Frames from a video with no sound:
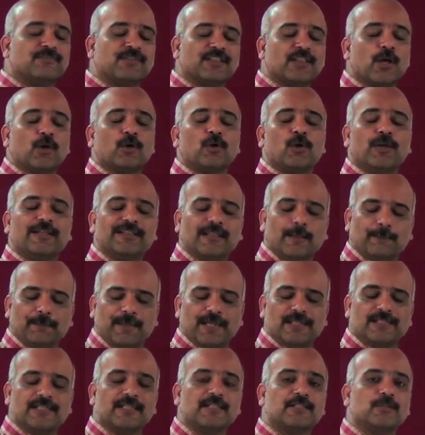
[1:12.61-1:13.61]
without knowing the
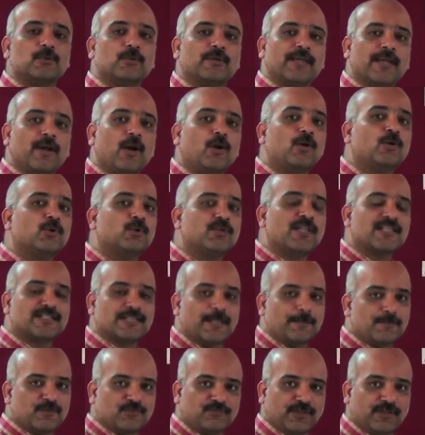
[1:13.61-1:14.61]
basics, you cannot do the
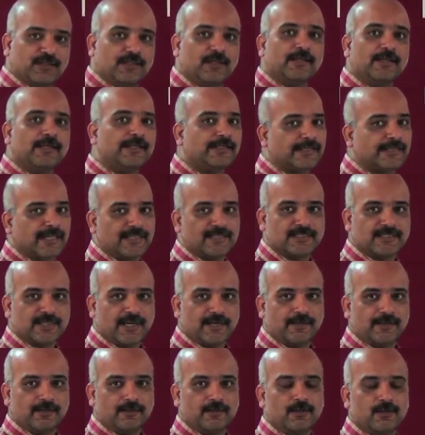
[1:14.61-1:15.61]
sums further in 10th
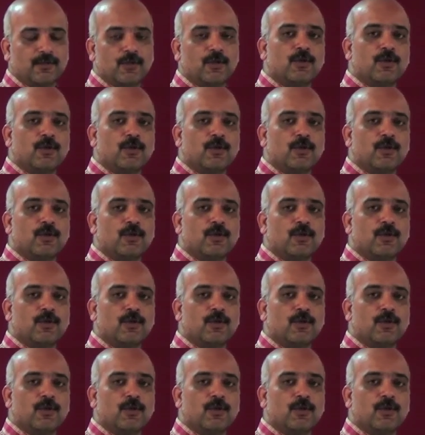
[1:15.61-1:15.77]
standard.